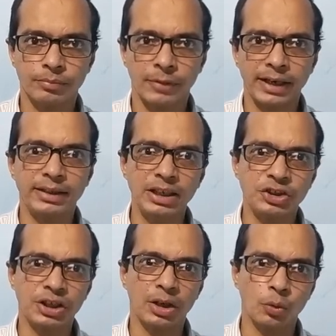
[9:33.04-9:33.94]
And these
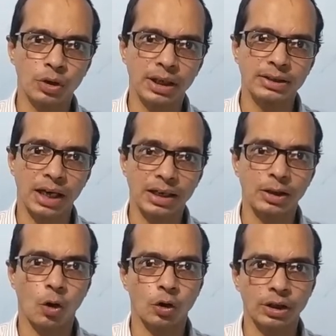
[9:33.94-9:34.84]
shareholders are the
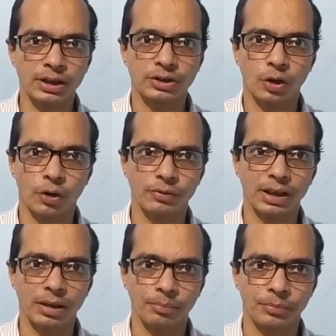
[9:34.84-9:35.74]
owners of the
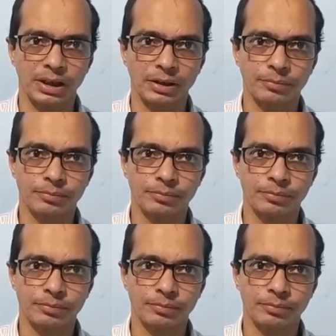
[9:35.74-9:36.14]
company.